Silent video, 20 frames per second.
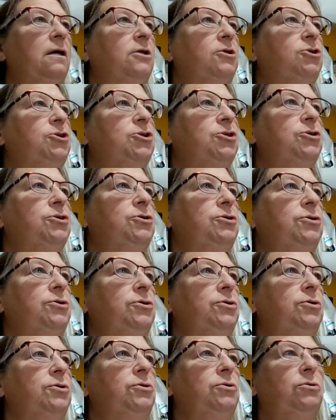
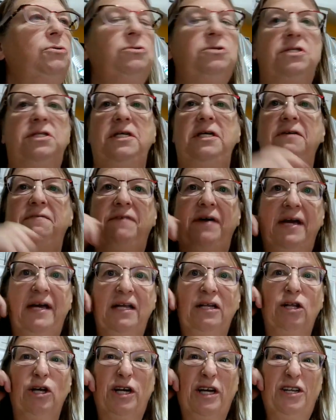to see if I
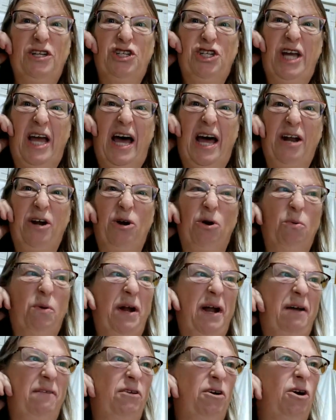can look at chat or
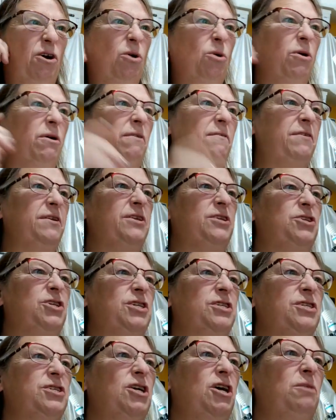whatever, or if it's
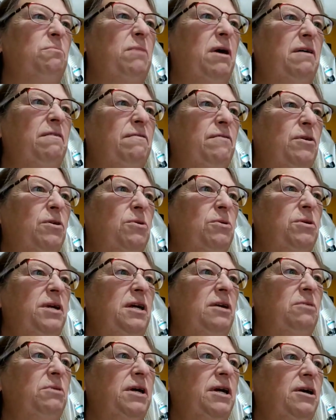just on my phone.
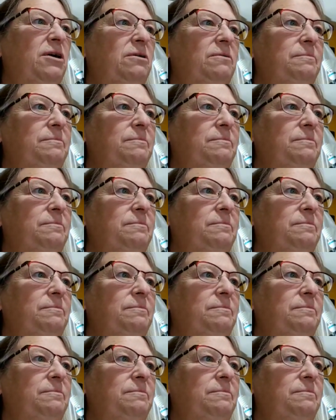Here we go.